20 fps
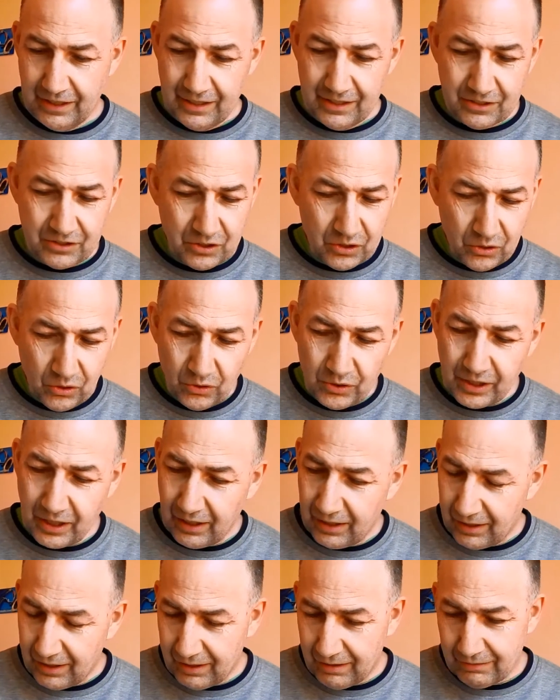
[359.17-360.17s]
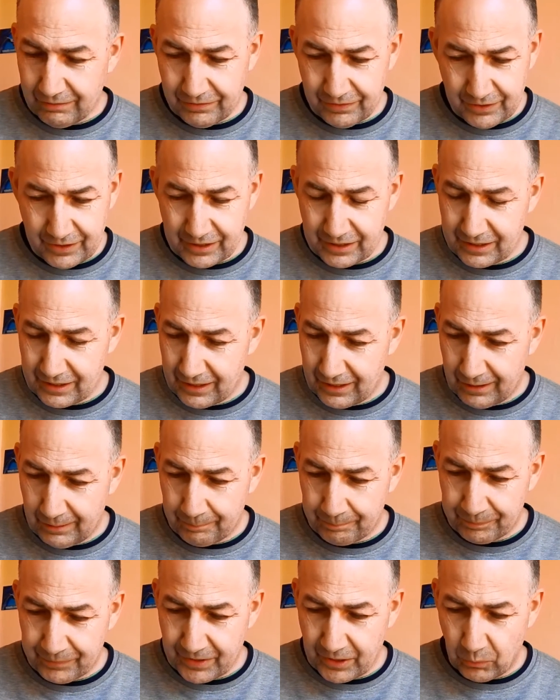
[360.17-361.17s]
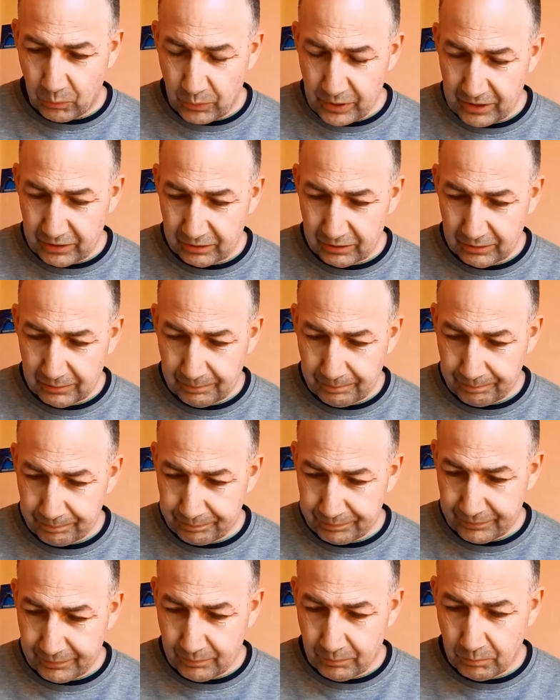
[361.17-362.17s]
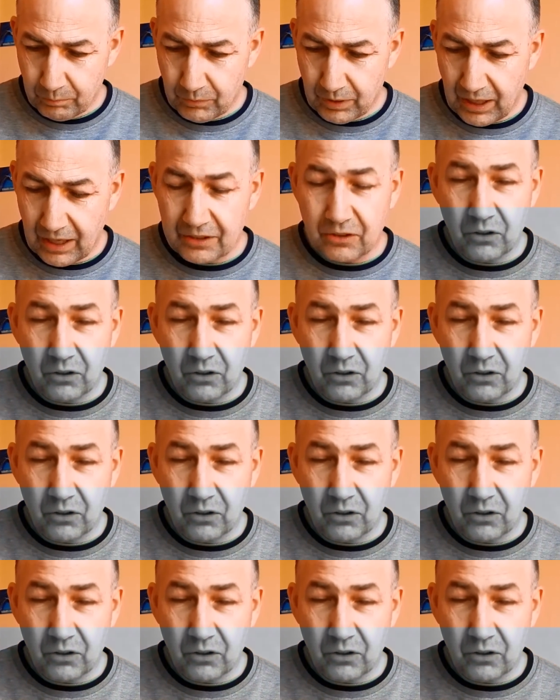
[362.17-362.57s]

So you have the wheel. I